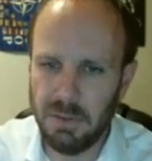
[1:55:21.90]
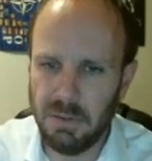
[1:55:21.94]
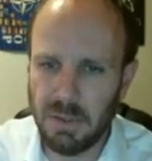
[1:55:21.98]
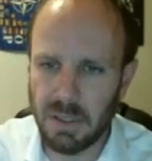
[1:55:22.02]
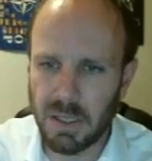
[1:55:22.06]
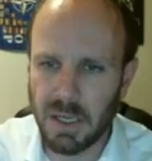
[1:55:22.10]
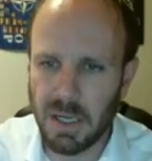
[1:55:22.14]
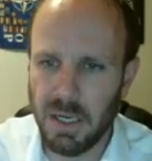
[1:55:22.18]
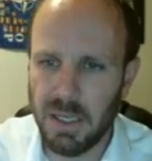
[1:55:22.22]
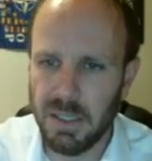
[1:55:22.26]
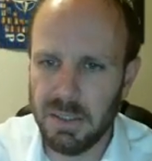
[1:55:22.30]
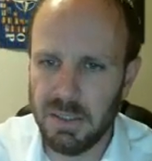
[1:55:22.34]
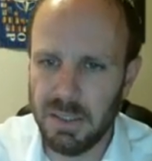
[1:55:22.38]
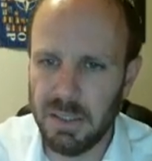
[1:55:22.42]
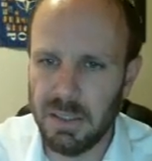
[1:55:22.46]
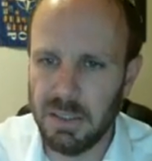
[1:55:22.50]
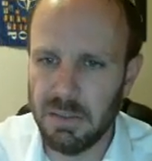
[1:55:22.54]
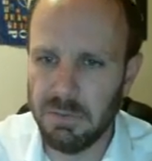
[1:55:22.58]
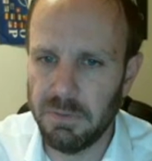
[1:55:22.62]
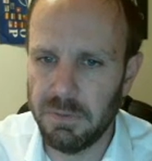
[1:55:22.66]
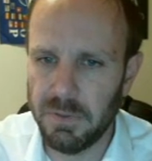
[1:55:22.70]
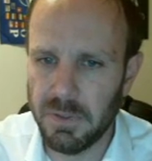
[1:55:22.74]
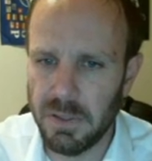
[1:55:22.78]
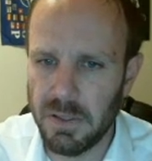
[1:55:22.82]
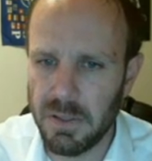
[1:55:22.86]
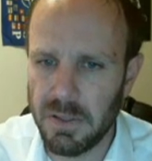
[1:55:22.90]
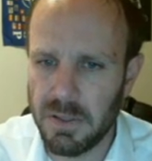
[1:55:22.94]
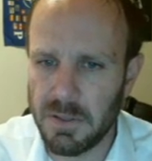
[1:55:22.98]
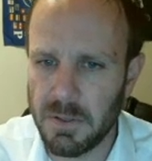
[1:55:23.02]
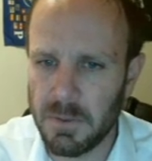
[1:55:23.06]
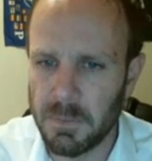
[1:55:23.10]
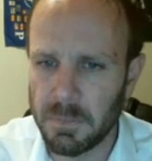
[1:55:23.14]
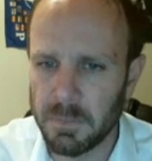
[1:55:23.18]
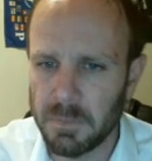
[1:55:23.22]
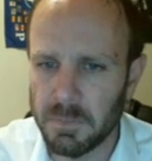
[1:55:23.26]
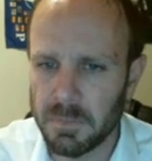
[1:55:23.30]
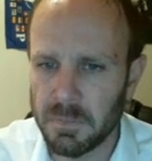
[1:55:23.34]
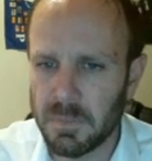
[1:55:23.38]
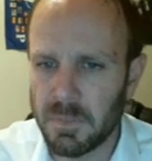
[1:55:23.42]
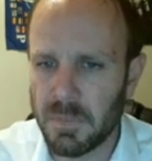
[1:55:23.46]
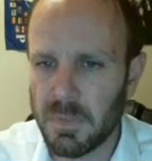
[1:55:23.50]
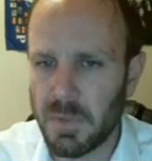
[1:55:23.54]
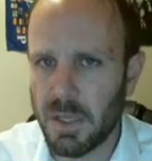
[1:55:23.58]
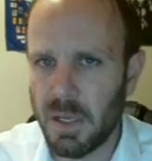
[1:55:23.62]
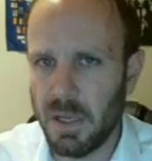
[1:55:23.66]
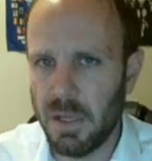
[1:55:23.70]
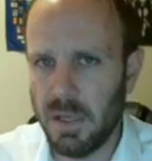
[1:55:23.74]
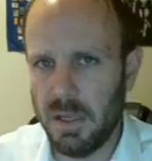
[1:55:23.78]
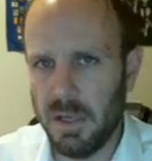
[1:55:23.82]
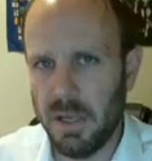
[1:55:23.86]
the content first,
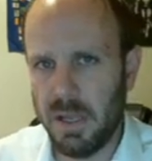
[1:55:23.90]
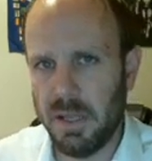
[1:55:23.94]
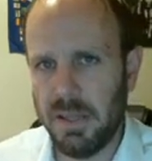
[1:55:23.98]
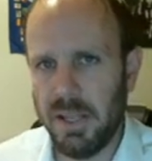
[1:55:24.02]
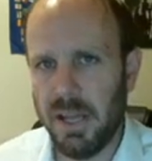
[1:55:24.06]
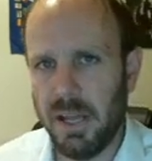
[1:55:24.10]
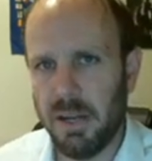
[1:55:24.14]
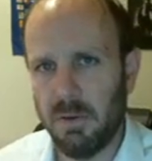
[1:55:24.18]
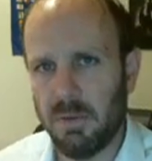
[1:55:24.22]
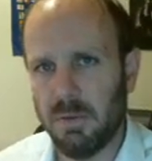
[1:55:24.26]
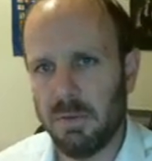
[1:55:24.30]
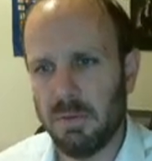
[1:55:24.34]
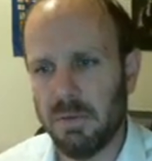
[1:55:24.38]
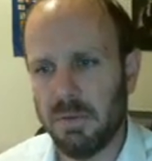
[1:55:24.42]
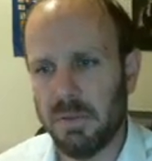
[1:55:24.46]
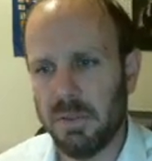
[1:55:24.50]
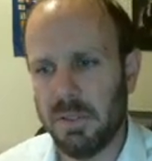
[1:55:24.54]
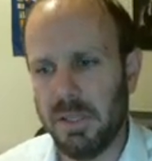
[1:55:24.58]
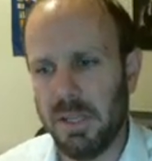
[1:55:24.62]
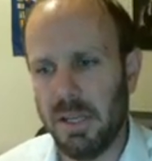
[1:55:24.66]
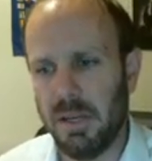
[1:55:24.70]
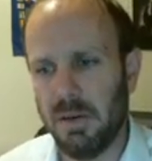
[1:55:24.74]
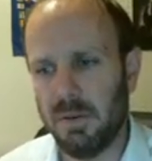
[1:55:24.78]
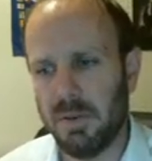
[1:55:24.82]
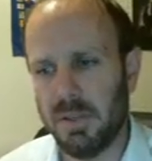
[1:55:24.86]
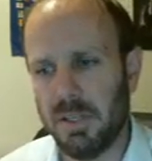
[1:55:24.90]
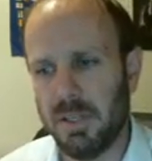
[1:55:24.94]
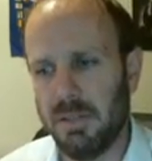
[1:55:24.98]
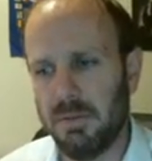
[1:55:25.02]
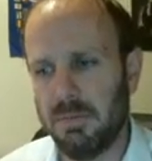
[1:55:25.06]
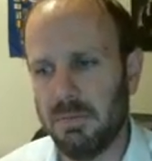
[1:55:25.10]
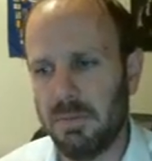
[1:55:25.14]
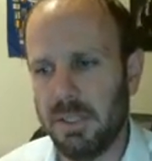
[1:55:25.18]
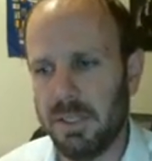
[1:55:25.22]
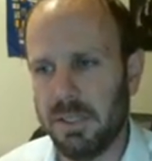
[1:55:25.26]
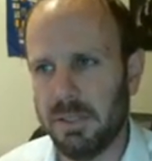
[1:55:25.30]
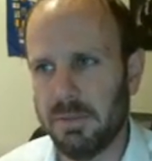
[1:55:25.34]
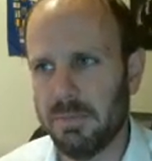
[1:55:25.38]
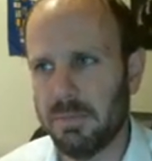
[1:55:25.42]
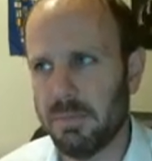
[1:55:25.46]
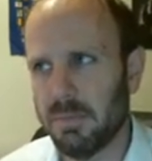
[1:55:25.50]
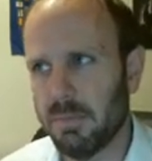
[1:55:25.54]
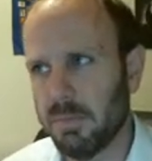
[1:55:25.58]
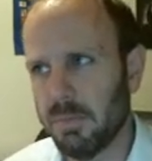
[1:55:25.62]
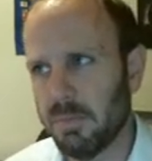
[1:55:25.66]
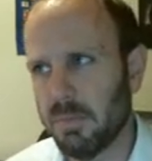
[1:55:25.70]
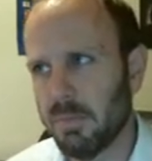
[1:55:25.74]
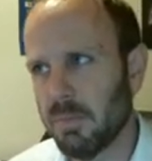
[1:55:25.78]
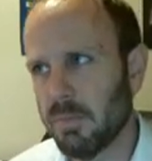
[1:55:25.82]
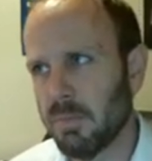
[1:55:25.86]
and that'll come like
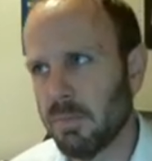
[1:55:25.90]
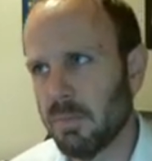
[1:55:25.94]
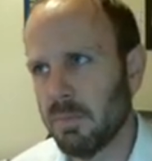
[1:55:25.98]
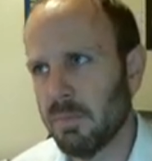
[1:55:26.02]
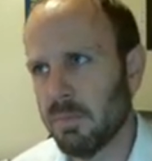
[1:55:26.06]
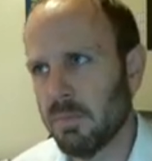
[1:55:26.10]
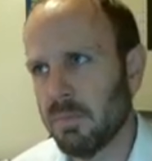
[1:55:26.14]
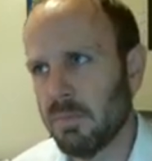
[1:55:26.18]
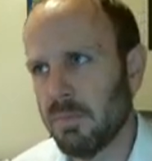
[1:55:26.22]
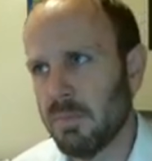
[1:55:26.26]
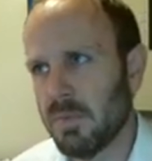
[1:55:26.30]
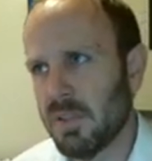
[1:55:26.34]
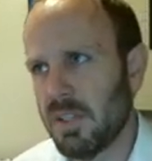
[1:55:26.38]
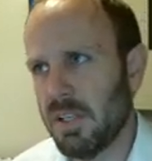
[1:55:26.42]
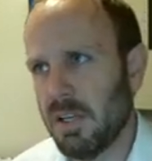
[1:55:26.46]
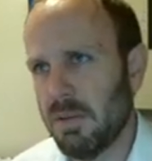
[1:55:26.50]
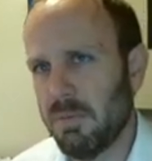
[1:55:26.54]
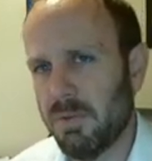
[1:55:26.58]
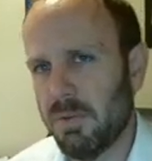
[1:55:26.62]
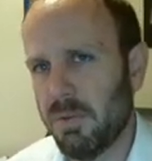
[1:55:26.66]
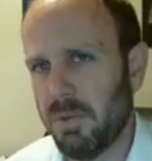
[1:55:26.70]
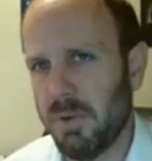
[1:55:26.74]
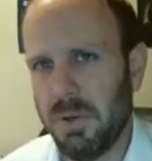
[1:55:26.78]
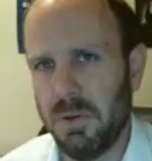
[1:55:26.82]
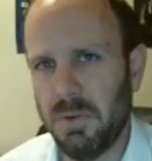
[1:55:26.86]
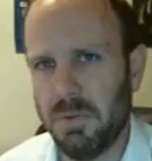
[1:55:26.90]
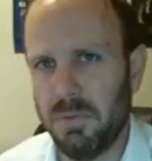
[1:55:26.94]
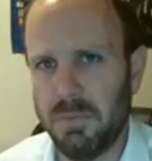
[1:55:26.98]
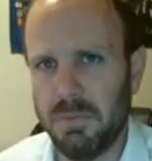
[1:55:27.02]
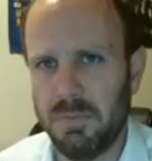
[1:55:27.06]
step 3 or